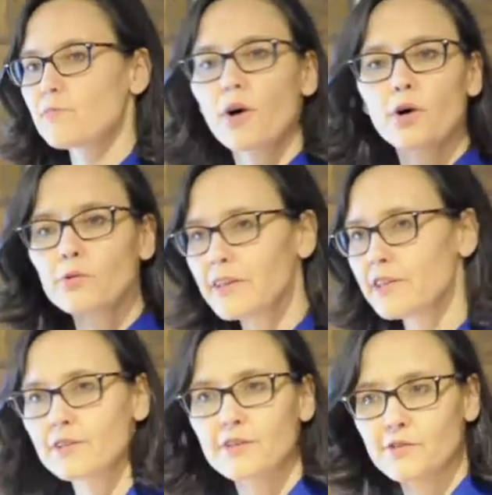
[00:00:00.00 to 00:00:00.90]
only
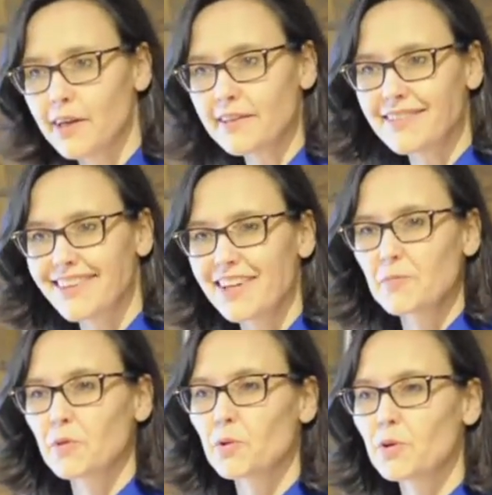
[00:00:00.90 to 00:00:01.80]
due to stress,
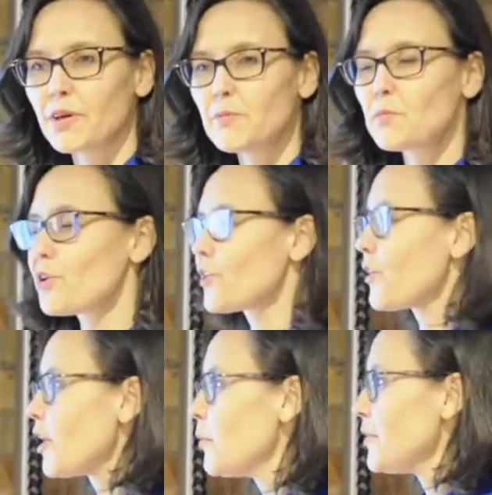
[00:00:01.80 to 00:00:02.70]
or more
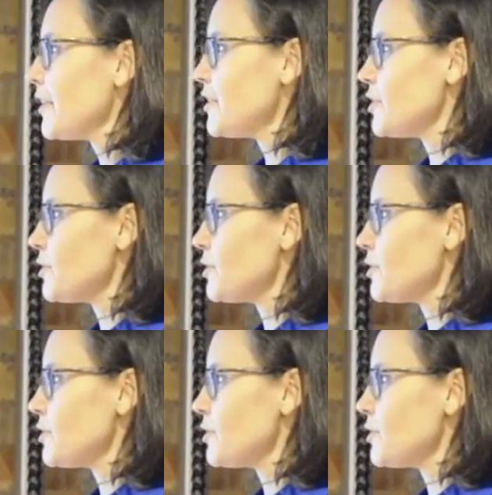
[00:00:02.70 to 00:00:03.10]
commonly due